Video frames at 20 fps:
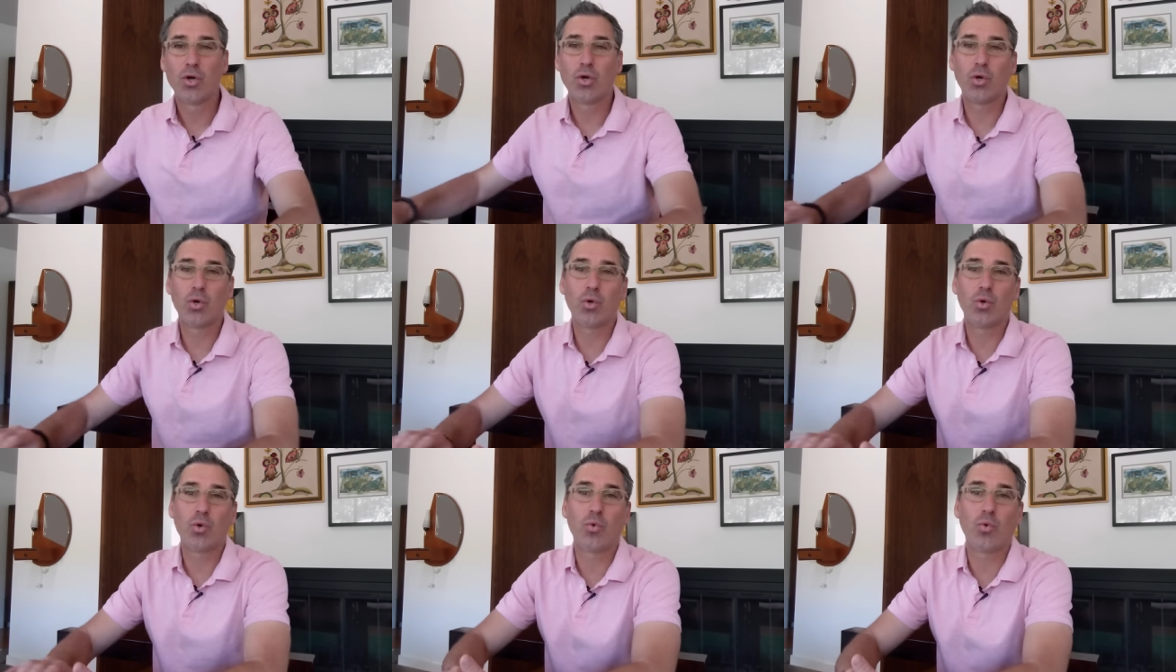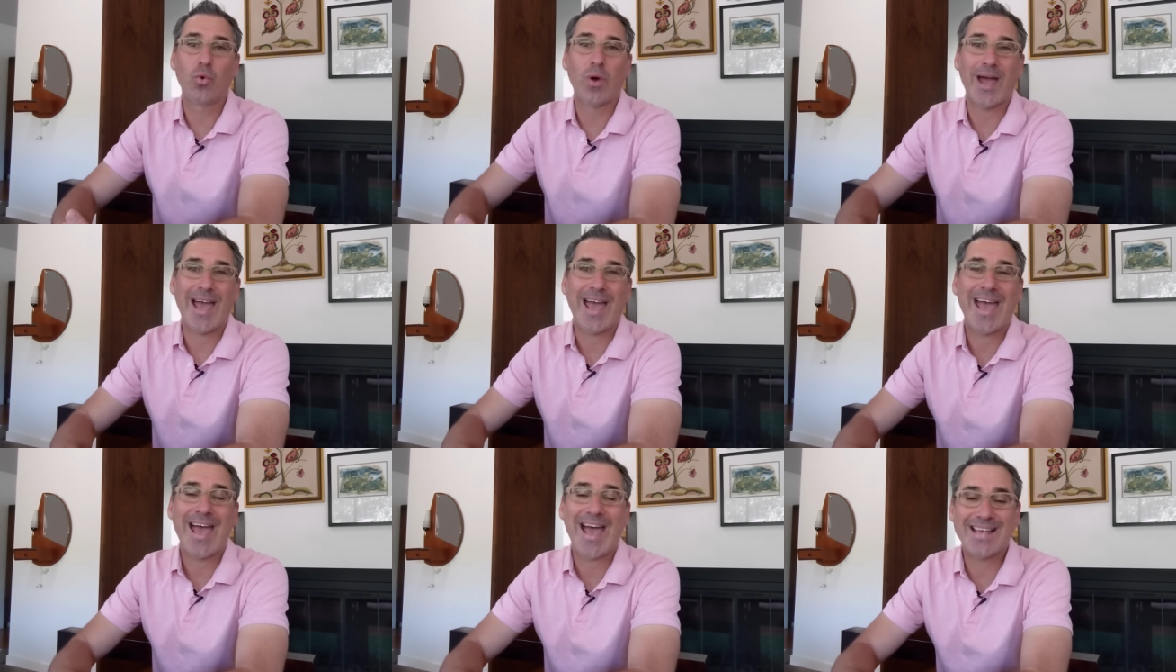who
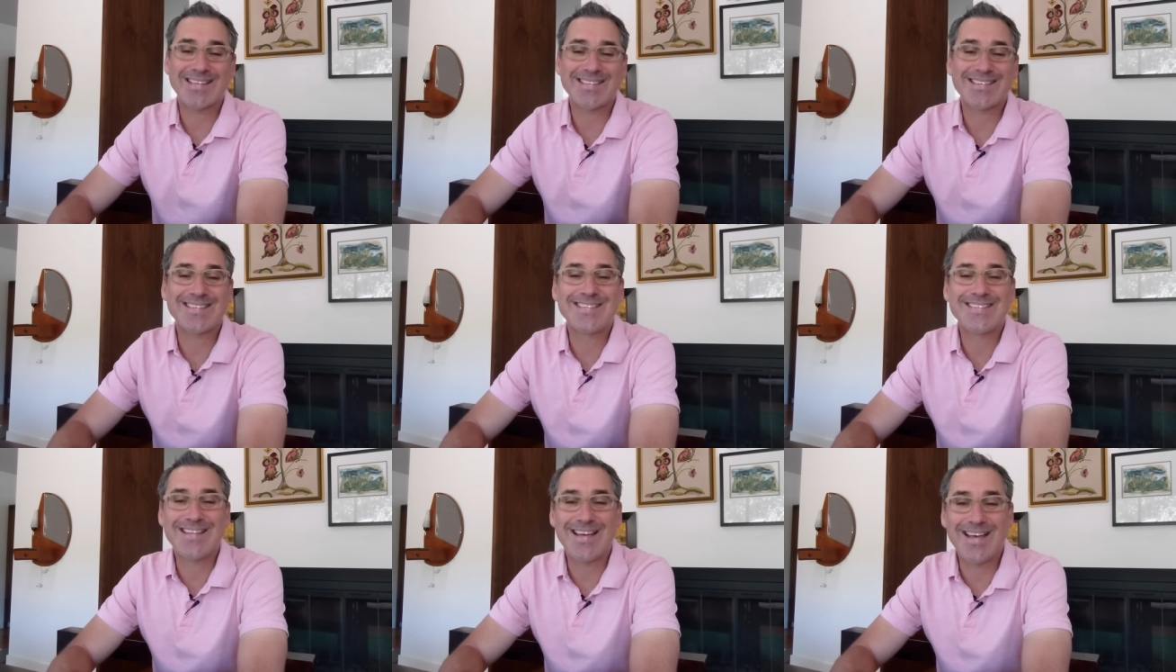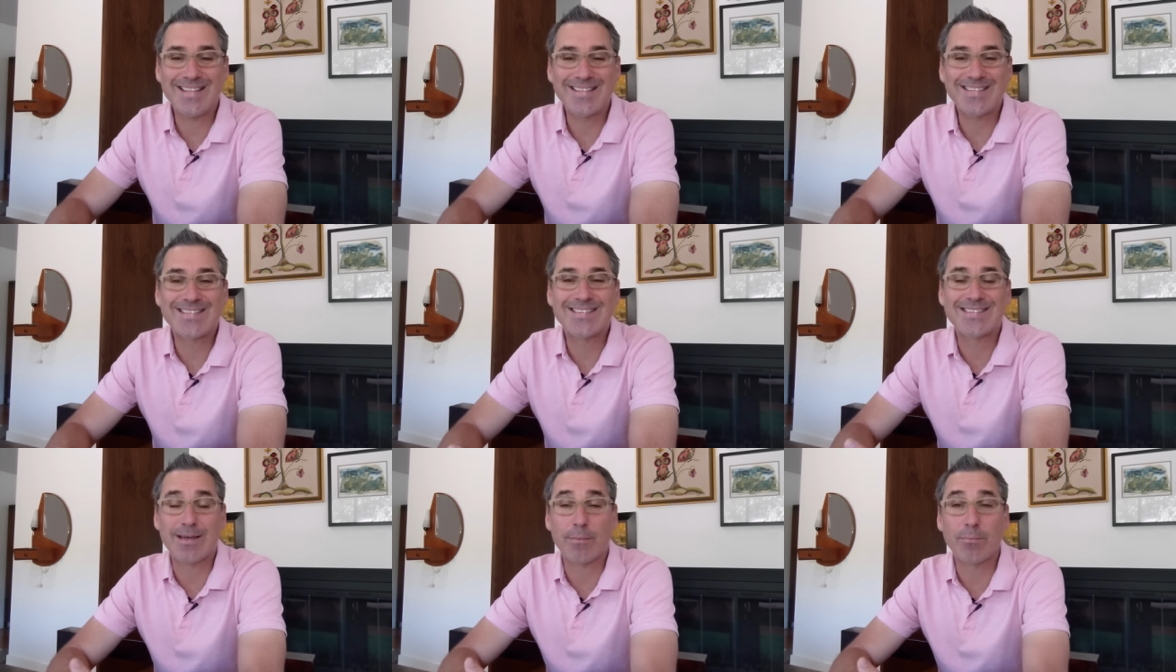hasn't
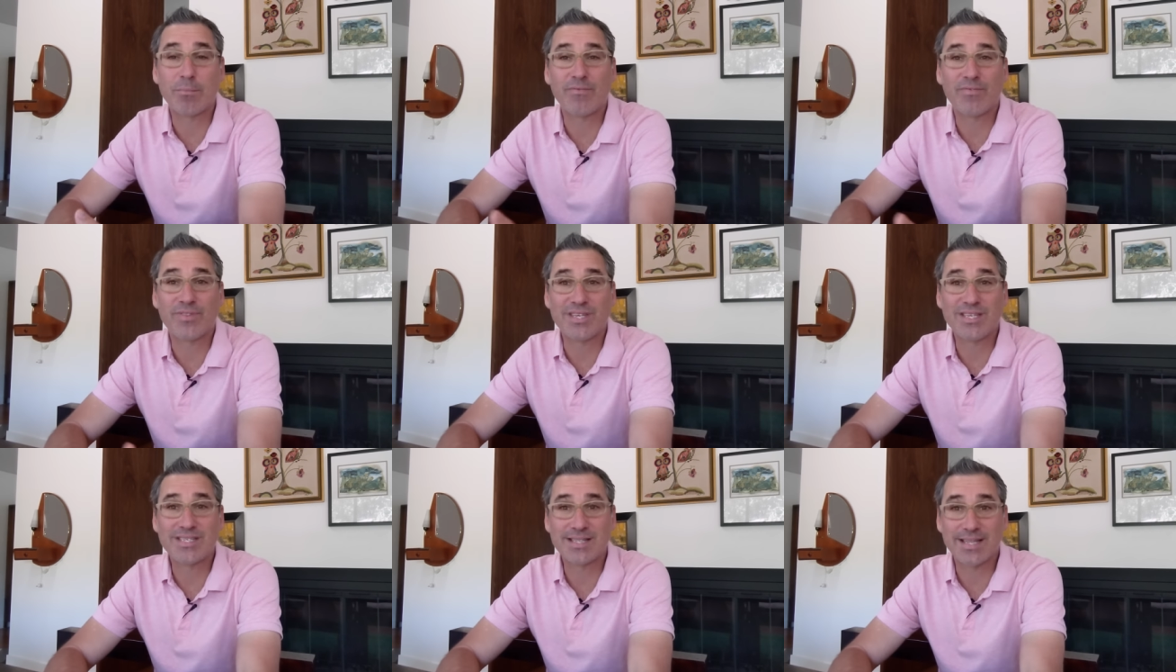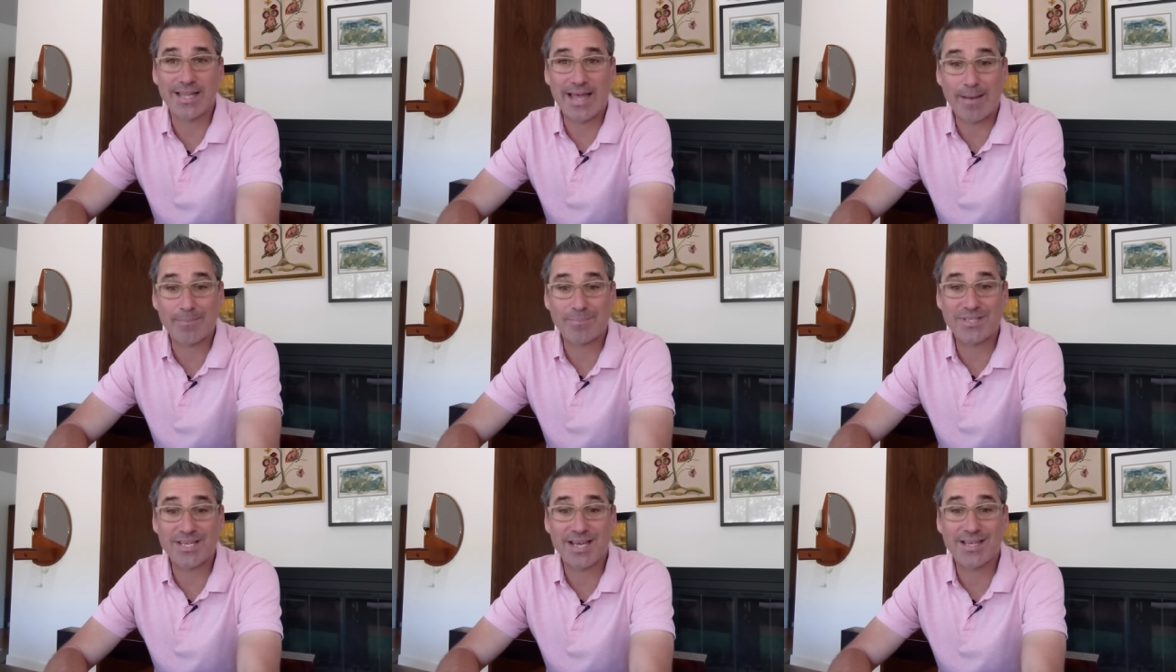done some of these
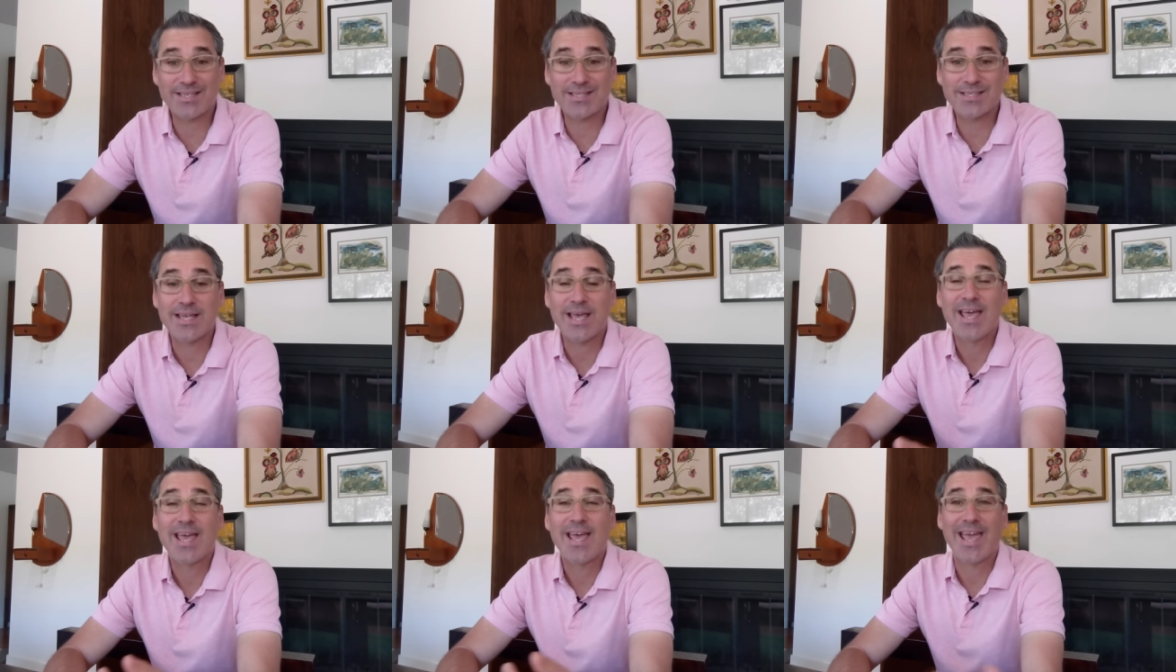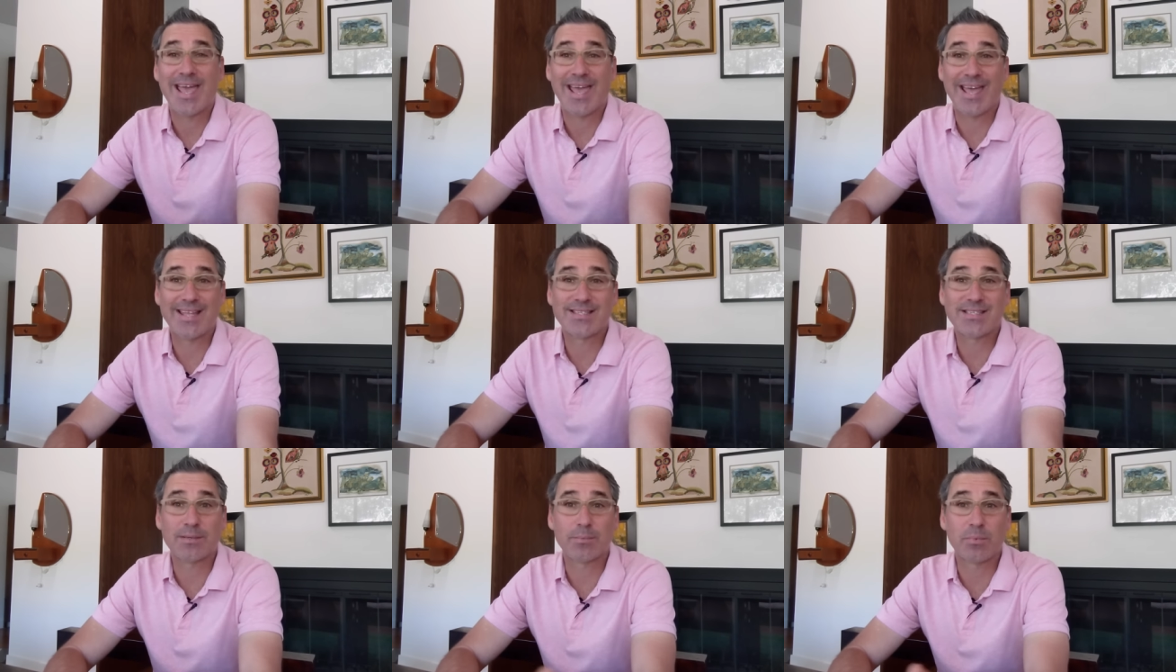lab tests
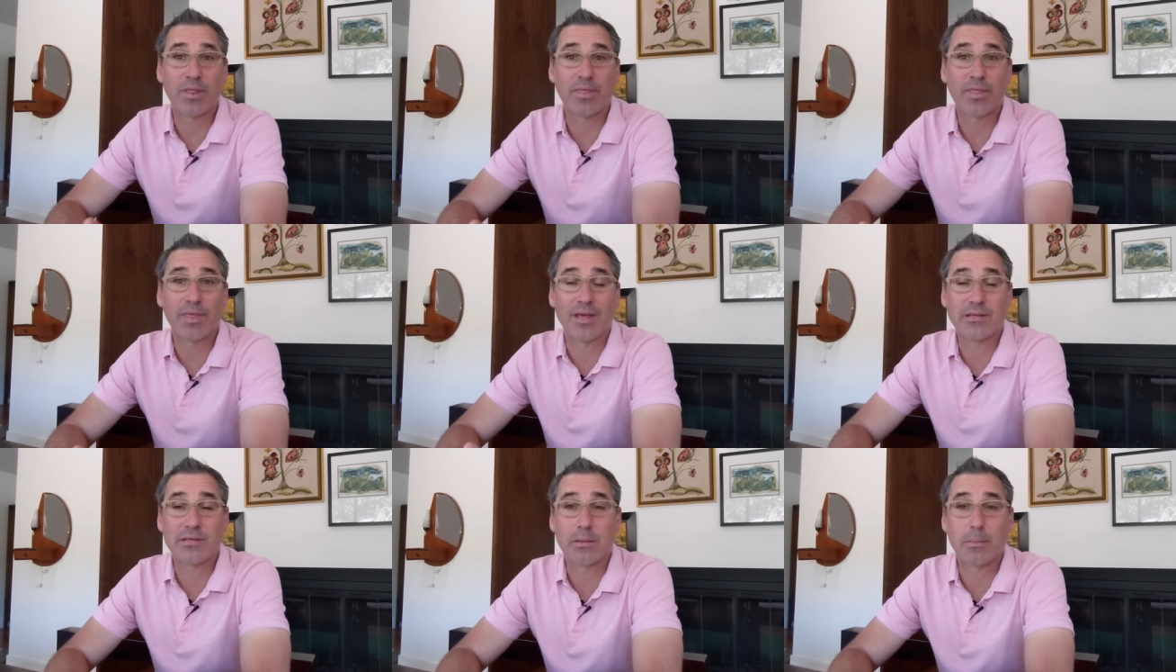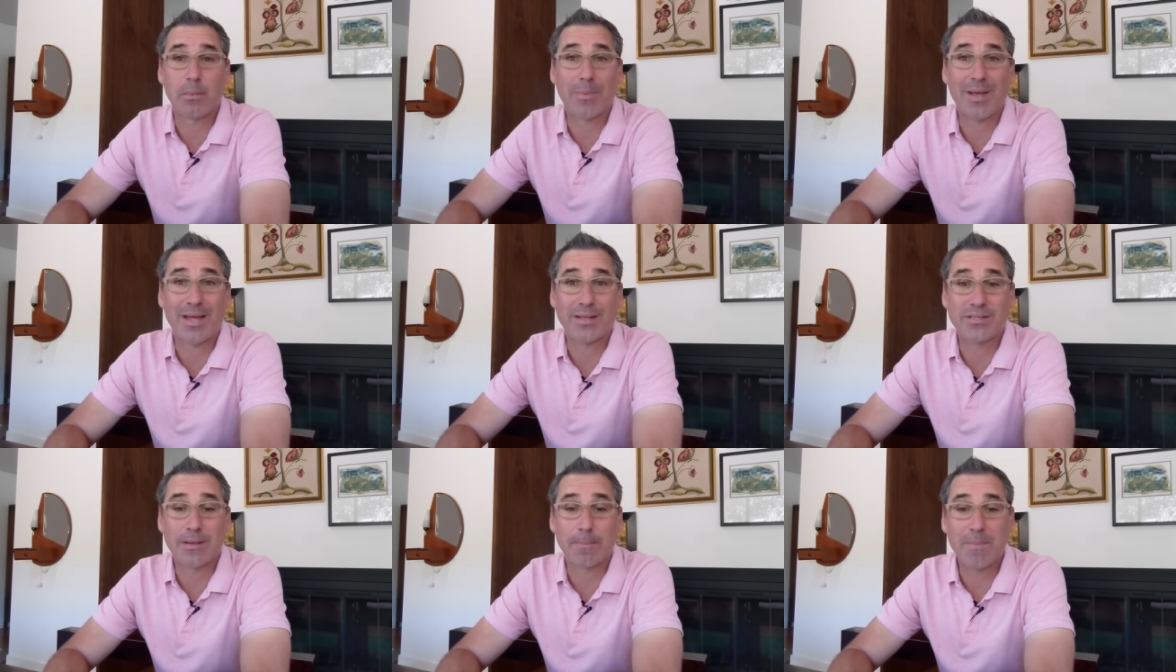and some of the things I'm
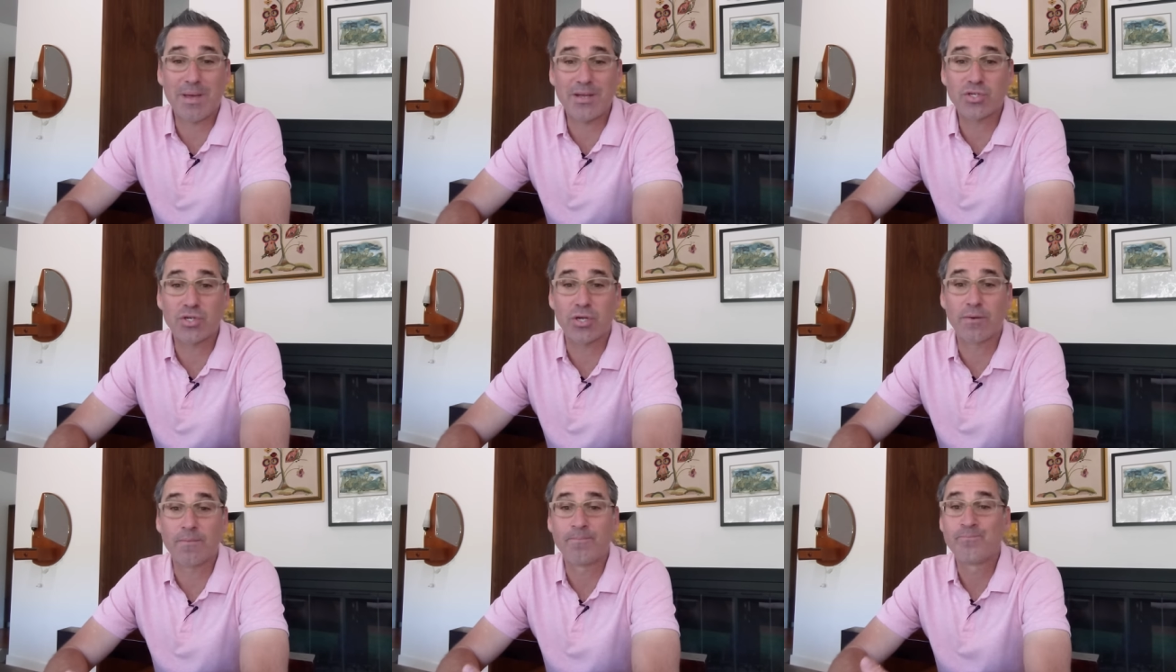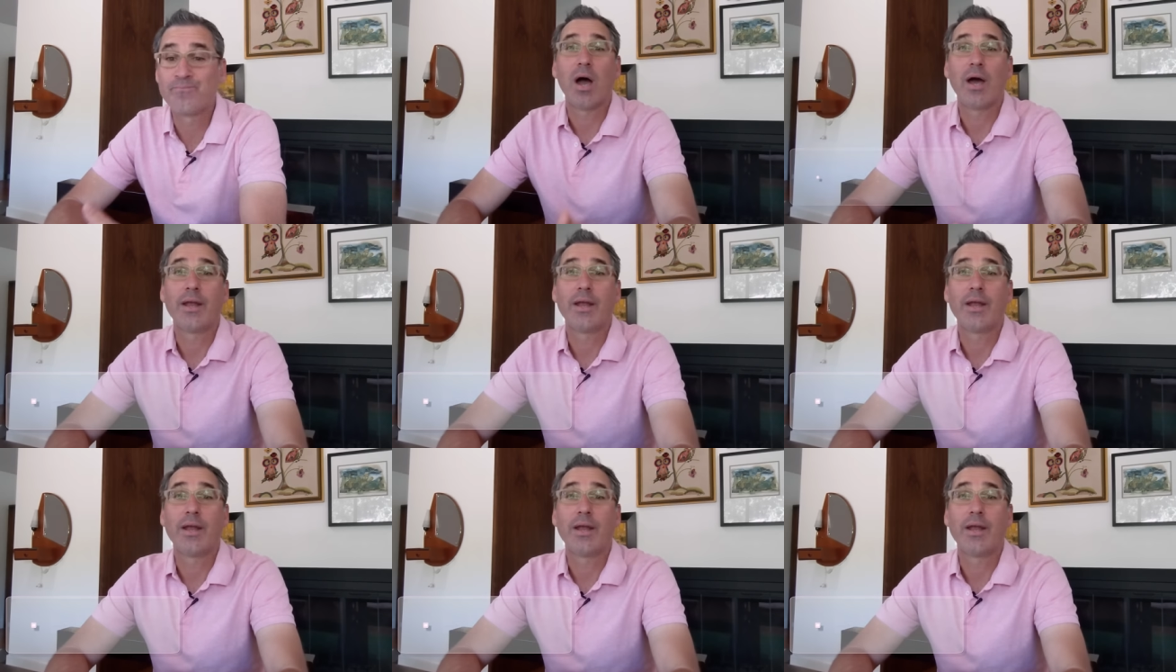about to mention.